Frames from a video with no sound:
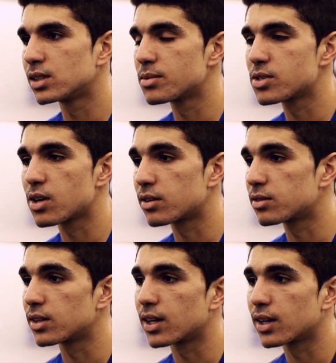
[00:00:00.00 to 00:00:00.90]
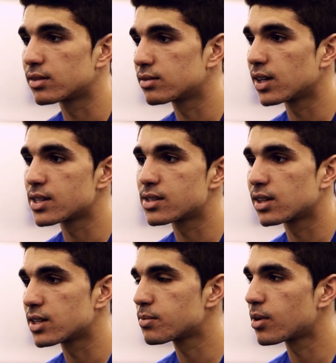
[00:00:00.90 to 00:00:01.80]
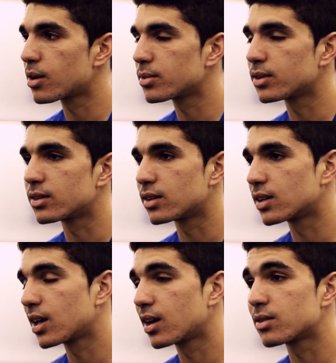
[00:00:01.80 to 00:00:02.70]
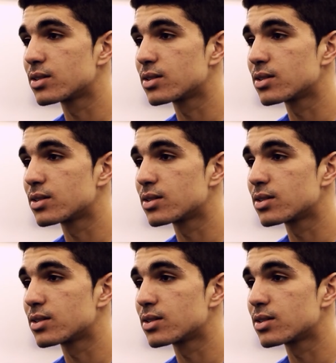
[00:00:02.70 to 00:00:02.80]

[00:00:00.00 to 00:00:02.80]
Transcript: Started to get less and less popular, and now